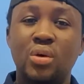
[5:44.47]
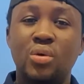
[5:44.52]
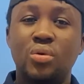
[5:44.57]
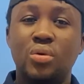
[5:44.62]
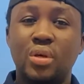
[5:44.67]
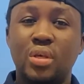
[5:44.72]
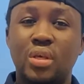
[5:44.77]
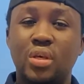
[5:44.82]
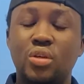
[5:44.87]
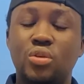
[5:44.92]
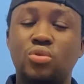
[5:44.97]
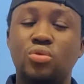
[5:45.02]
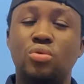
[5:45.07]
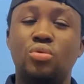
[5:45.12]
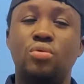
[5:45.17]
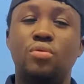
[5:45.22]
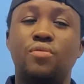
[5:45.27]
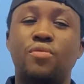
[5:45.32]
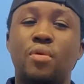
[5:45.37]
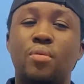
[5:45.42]
Okay,
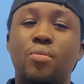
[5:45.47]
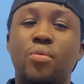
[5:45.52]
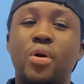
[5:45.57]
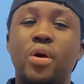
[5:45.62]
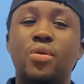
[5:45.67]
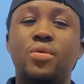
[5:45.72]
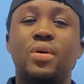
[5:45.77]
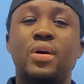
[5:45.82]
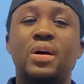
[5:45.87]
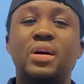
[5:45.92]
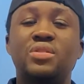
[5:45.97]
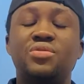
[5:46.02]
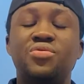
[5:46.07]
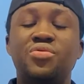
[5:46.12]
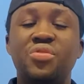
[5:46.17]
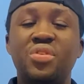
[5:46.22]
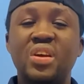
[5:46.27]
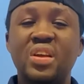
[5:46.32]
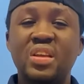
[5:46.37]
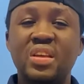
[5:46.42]
so from where you had
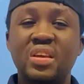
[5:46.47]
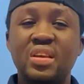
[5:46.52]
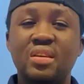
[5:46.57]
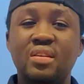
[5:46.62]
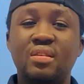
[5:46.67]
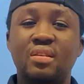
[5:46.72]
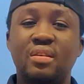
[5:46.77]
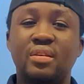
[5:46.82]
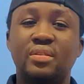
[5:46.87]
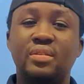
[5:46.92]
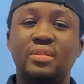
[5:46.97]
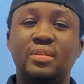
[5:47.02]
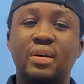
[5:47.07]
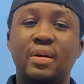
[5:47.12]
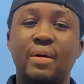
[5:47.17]
training and